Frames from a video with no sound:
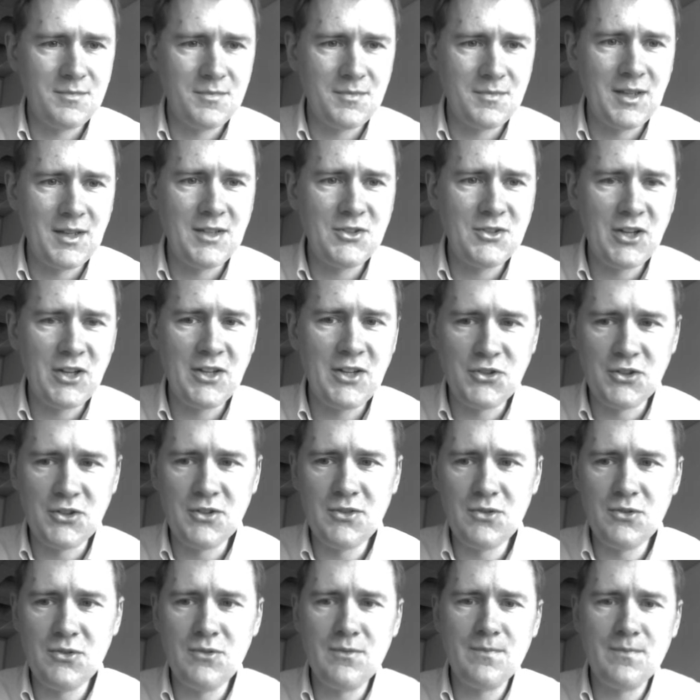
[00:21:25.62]
they change
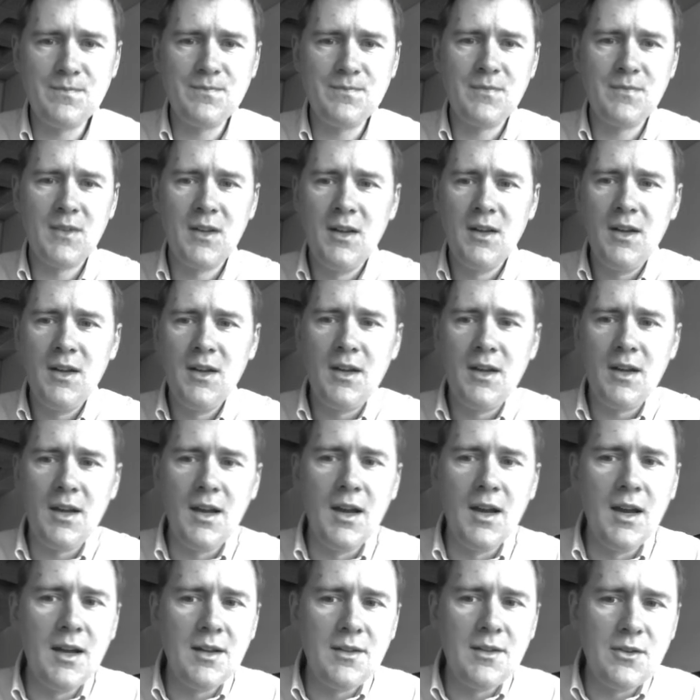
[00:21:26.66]
into. And